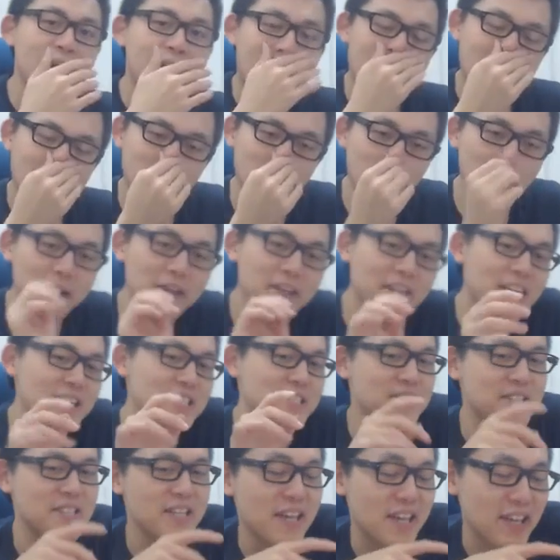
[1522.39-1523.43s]
I know what you guys are
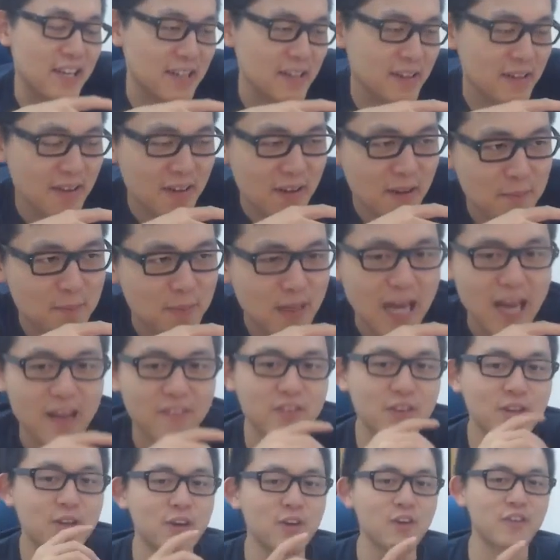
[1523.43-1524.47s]
saying, but I have
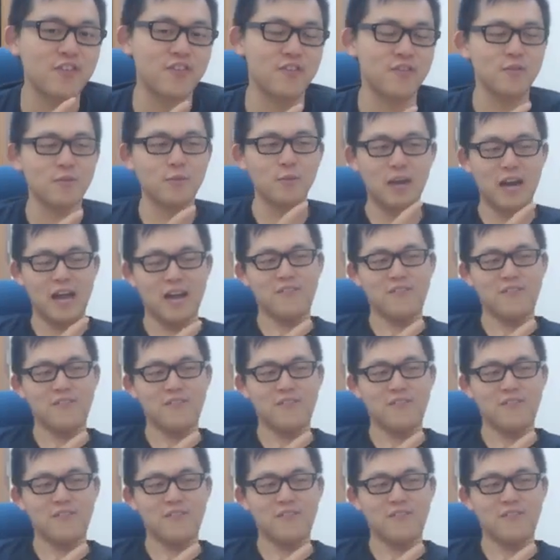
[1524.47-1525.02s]
to go with what I